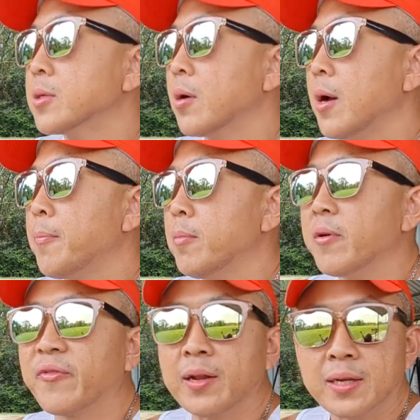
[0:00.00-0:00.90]
So I put
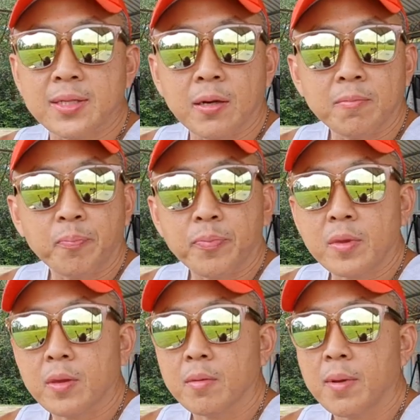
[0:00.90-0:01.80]
my feelers out,
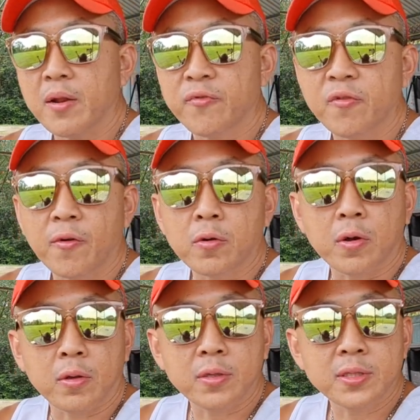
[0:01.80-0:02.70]
made a few phone
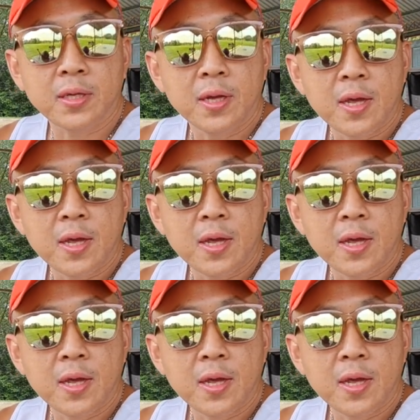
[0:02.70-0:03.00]
calls,